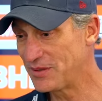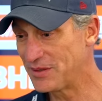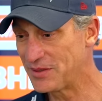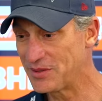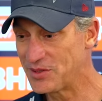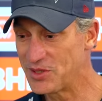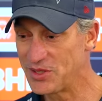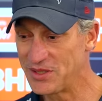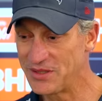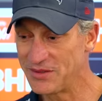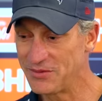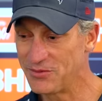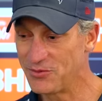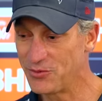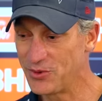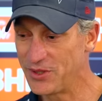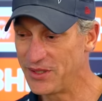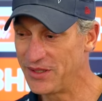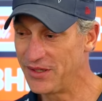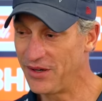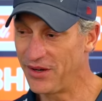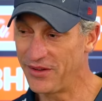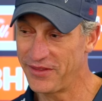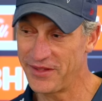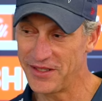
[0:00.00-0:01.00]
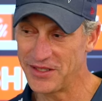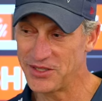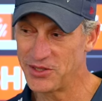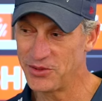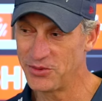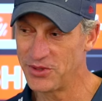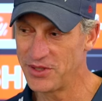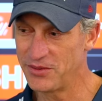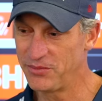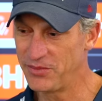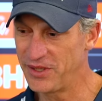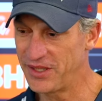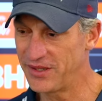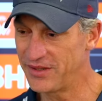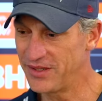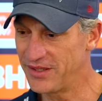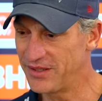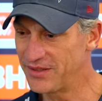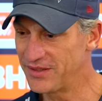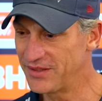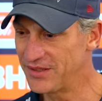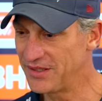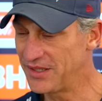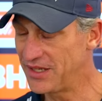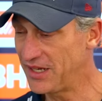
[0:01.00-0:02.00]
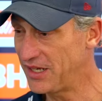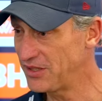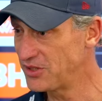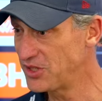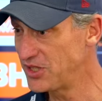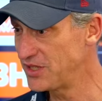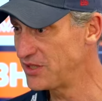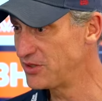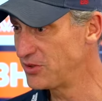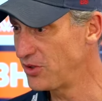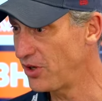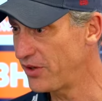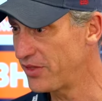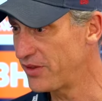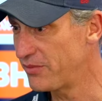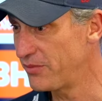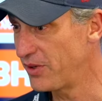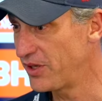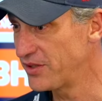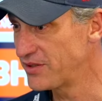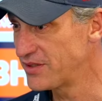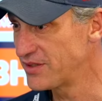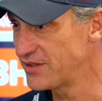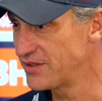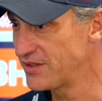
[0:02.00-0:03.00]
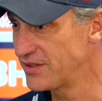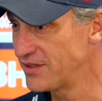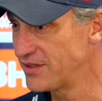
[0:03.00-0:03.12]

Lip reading: she would admit that, you know, she's not the most